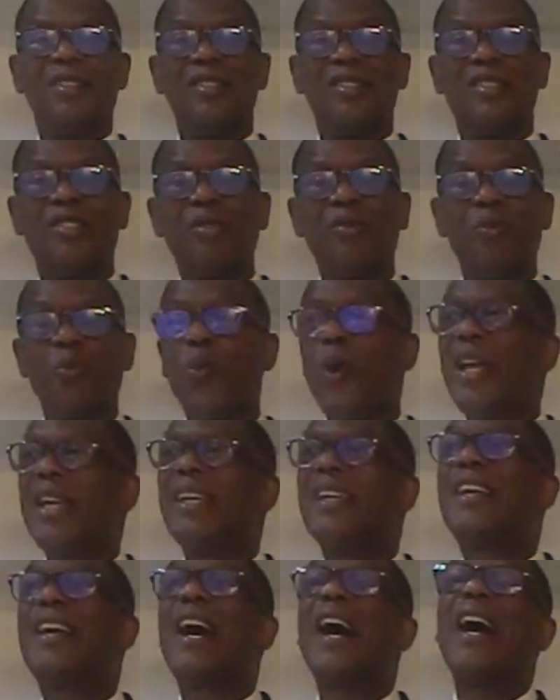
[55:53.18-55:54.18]
the way
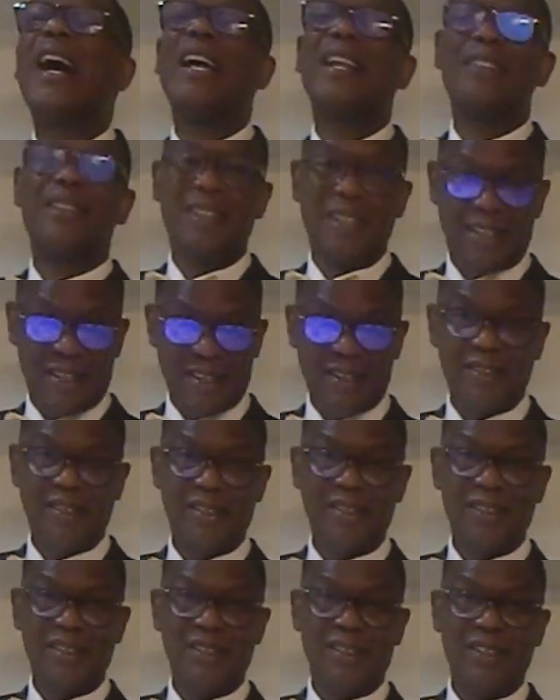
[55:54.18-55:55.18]
God
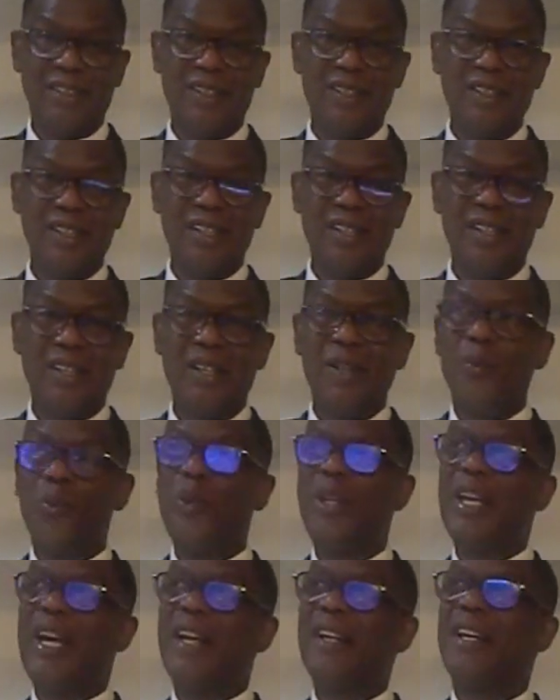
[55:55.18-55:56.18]
thinks.
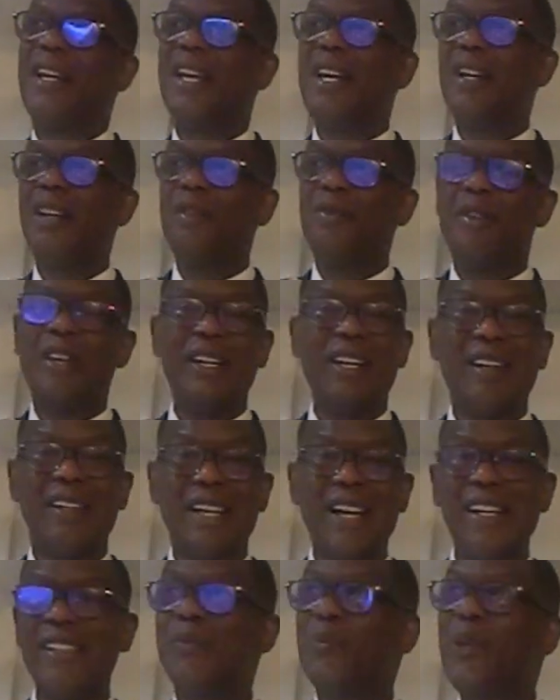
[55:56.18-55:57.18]
We got to elevate our
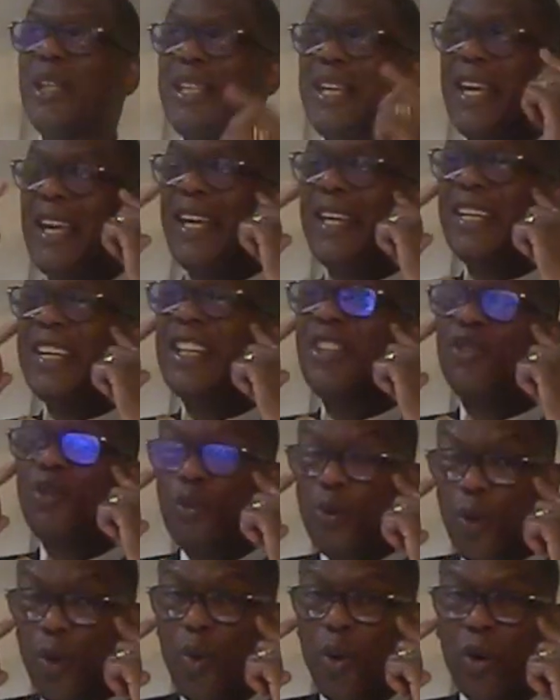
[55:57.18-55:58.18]
consciousness. We can't
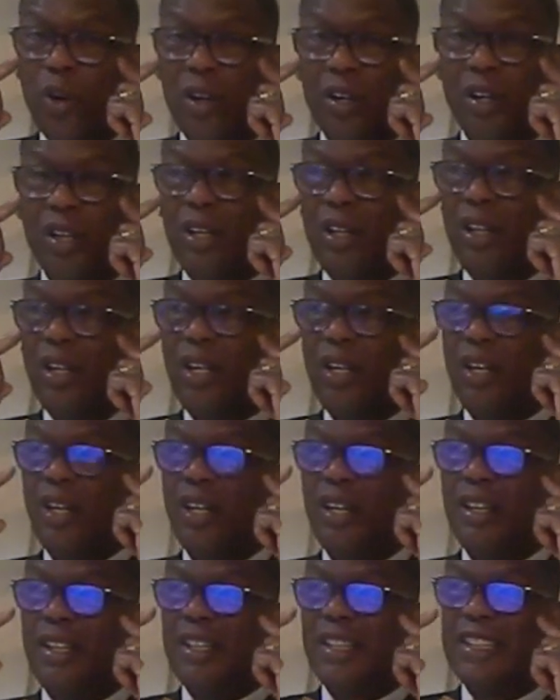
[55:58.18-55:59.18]
ignore
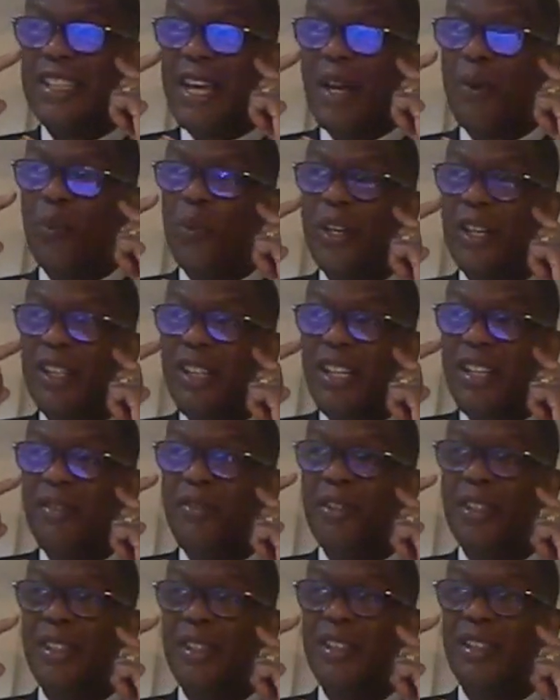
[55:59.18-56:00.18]
that we're
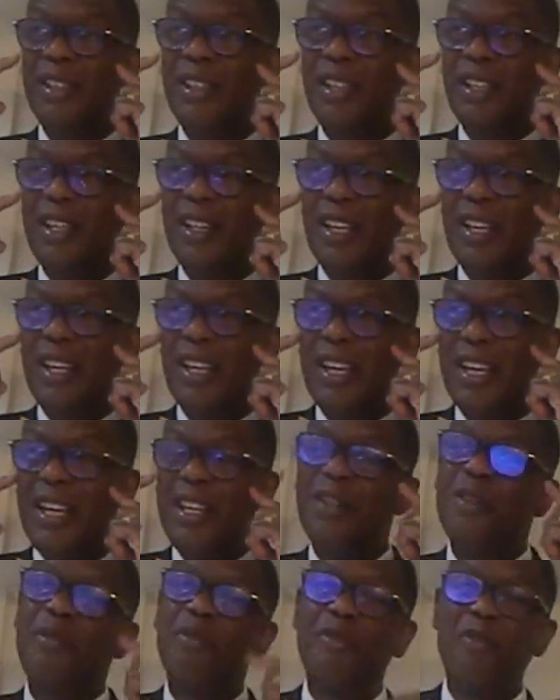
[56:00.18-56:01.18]
living
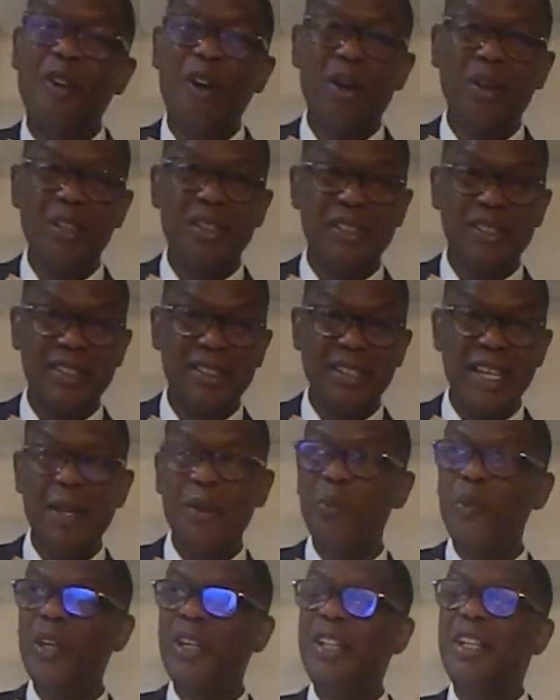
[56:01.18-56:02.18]
in a fallen
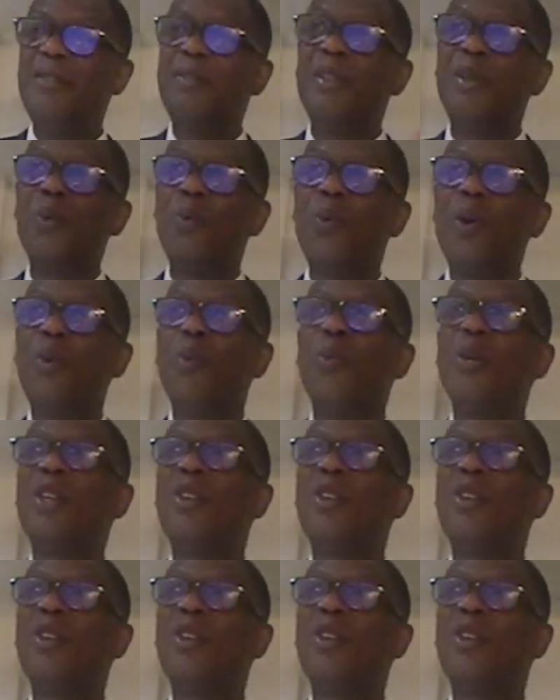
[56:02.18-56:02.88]
state. We're living in what we